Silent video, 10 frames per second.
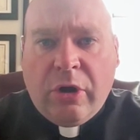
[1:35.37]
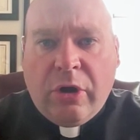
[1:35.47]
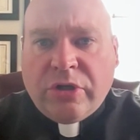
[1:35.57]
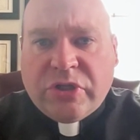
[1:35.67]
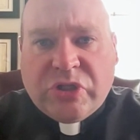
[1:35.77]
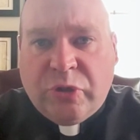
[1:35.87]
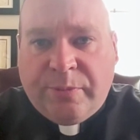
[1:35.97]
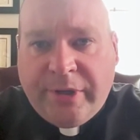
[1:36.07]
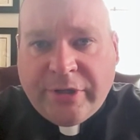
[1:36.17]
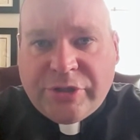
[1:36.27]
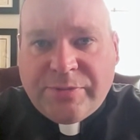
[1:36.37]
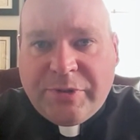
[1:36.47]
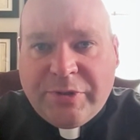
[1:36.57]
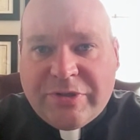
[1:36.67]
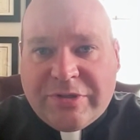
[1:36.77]
hurts us so much
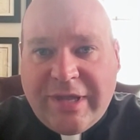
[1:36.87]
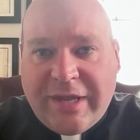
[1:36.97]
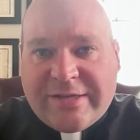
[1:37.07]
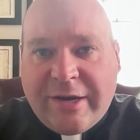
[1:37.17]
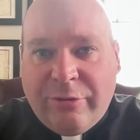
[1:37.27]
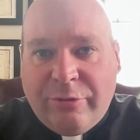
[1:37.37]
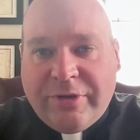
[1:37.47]
because that is our Lord and